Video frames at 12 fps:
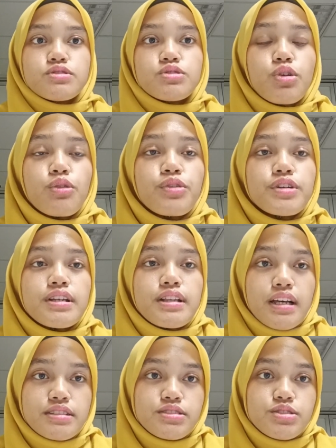So for the
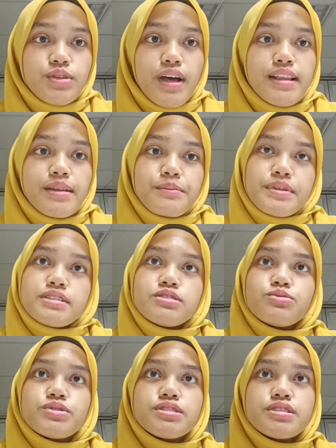last 2
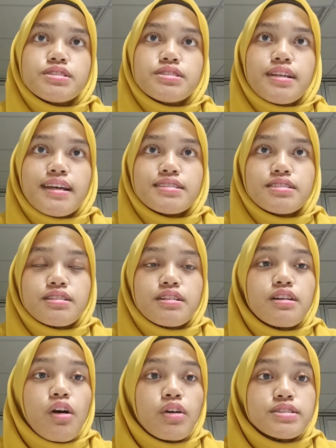elements, which is the
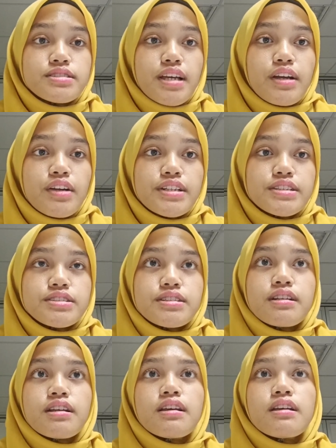external or site
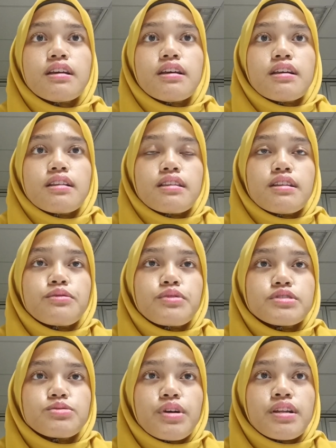condition, the
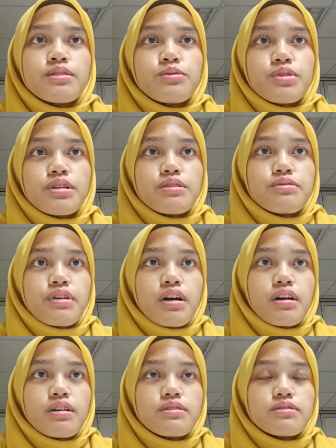first one we
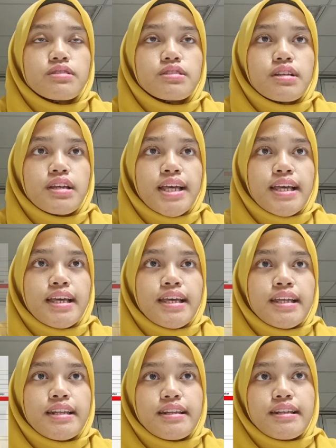found
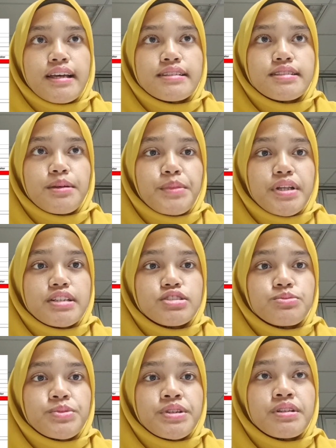an estate
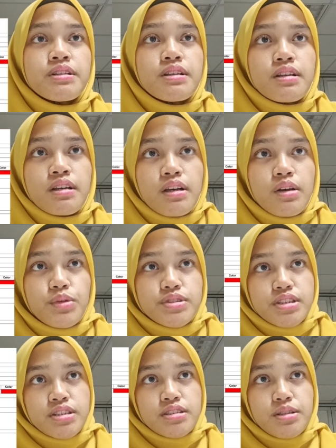management,
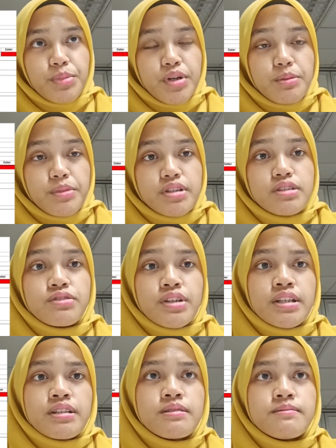which is the perimeter
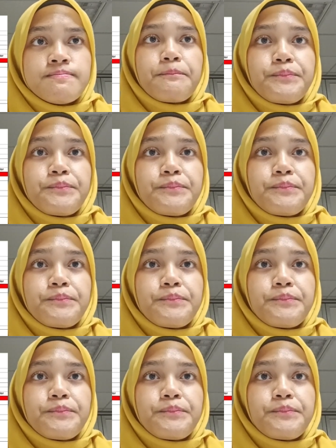drain.